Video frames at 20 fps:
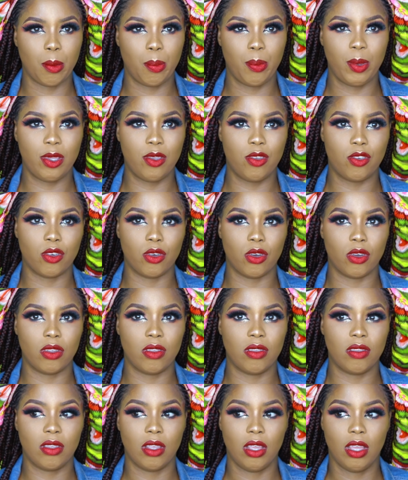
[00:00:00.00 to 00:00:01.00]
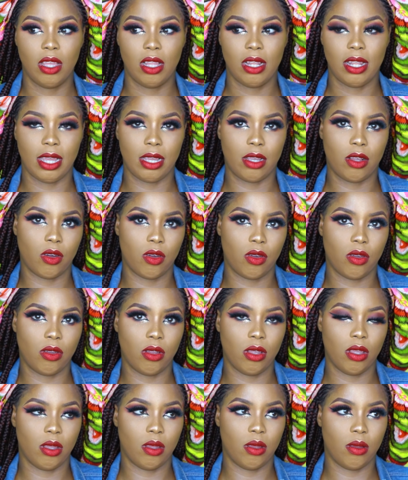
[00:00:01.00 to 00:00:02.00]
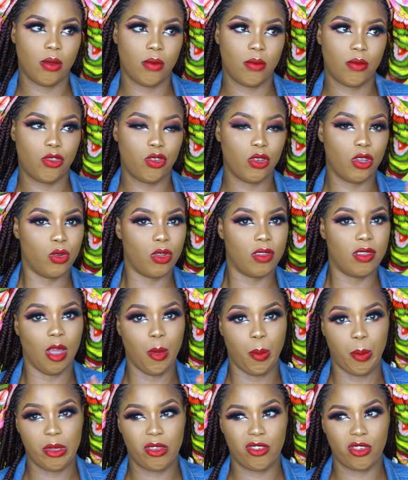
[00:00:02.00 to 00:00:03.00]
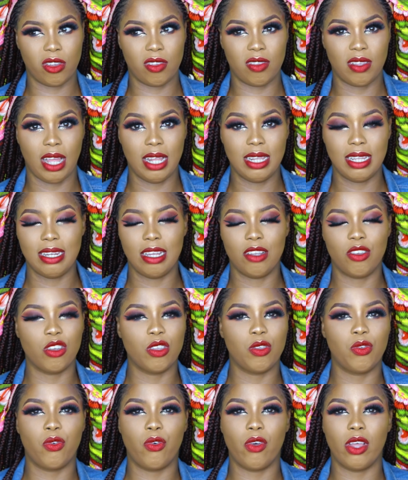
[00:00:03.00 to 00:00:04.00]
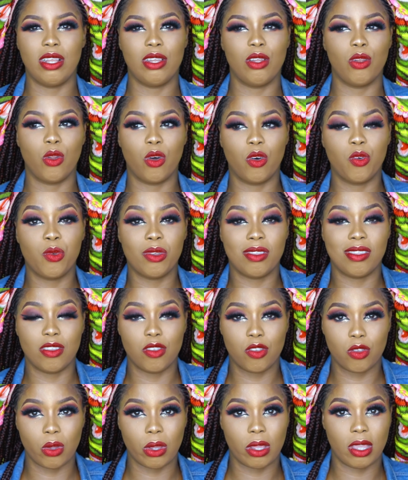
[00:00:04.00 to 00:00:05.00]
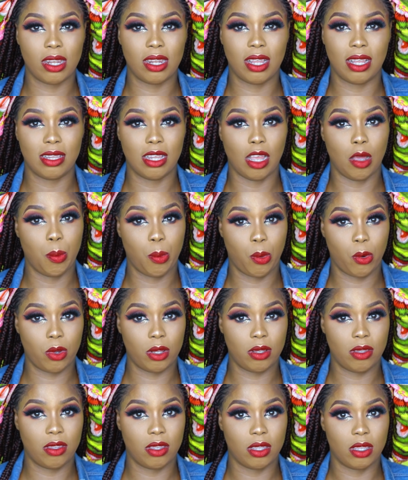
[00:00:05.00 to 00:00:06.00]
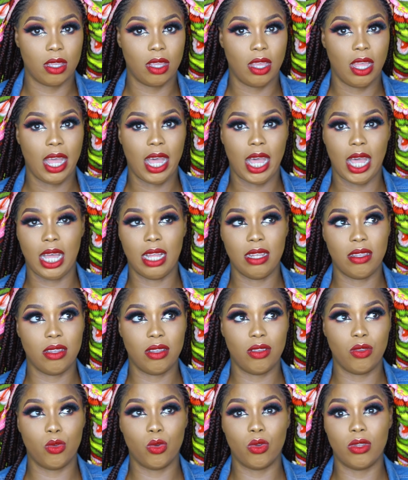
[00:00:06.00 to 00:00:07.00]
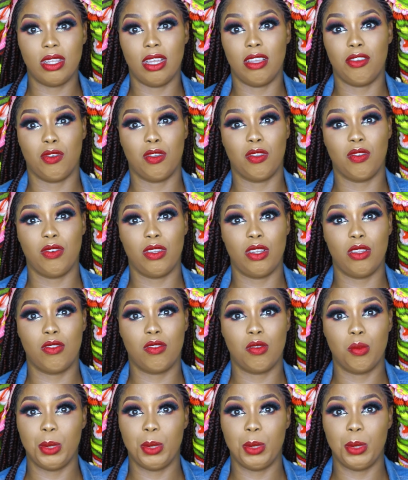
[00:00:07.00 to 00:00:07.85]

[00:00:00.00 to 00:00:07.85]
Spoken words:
pictures, like showing us her pictures, and then I just fell in love with Isoken at that point. I hadn't known that she was even into